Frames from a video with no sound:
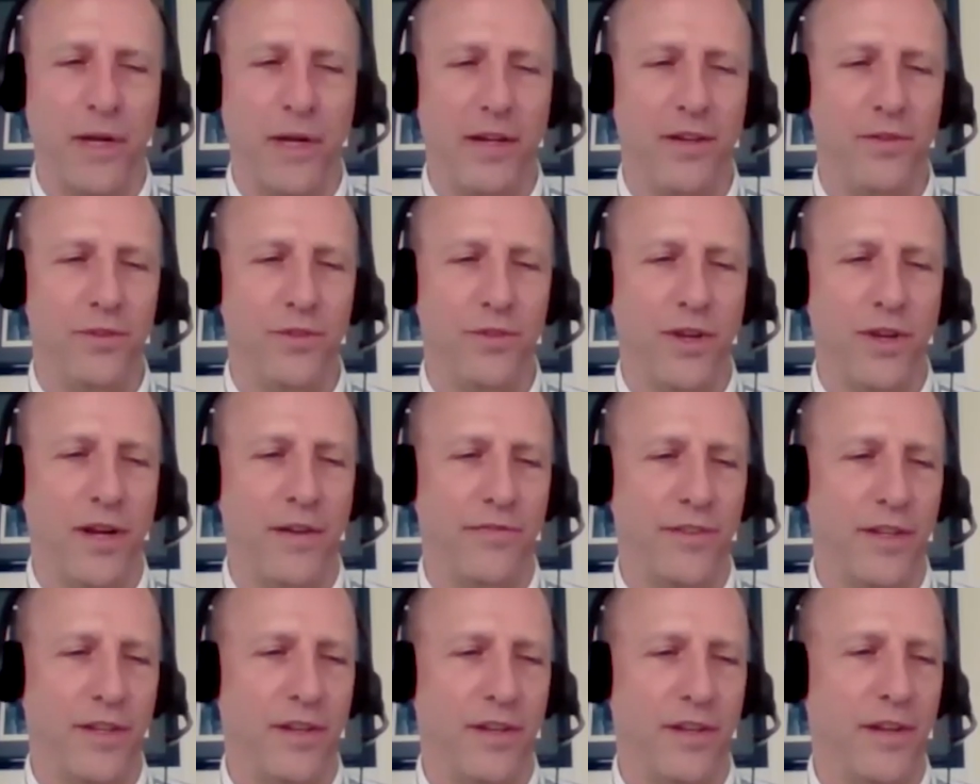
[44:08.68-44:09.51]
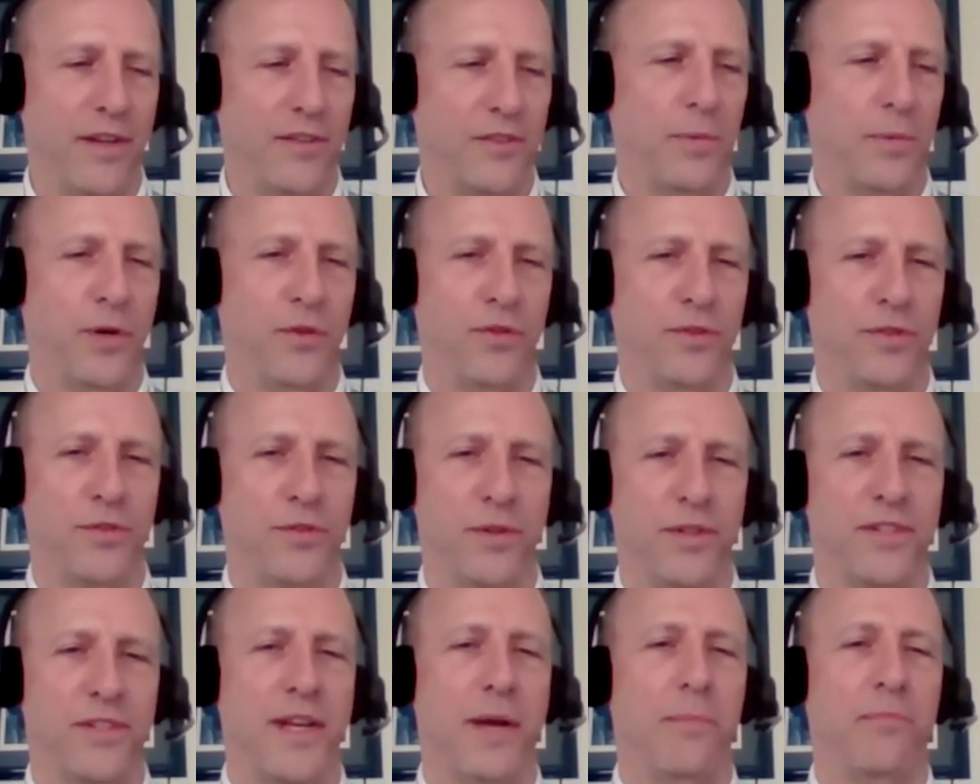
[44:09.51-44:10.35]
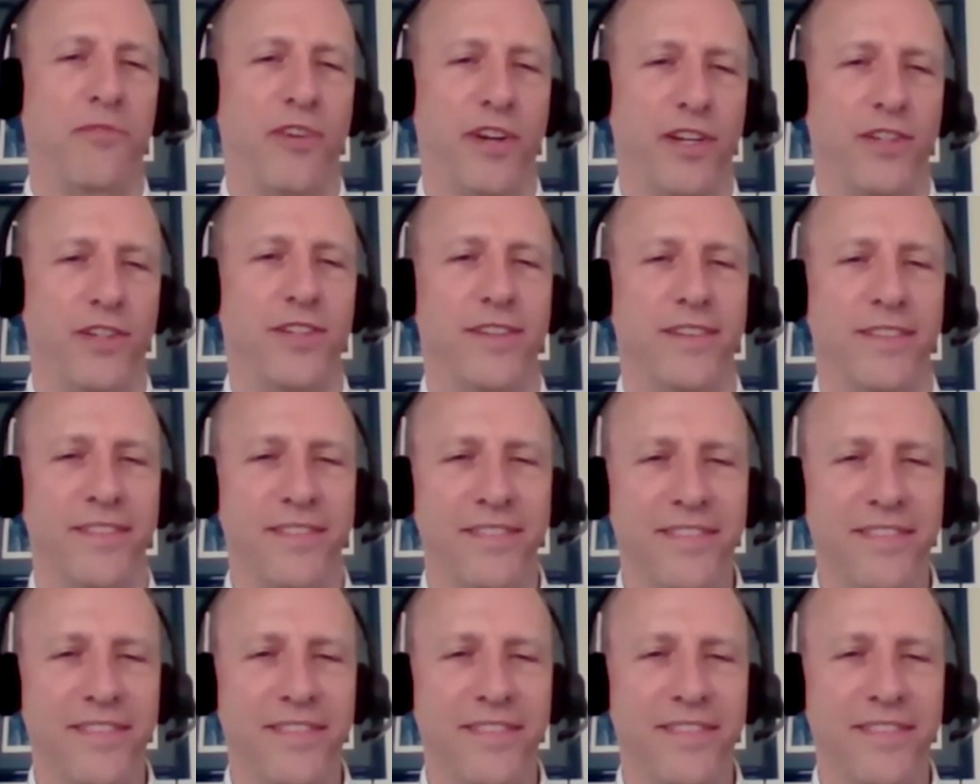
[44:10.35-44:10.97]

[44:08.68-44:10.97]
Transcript: I use often as opposed to a step function.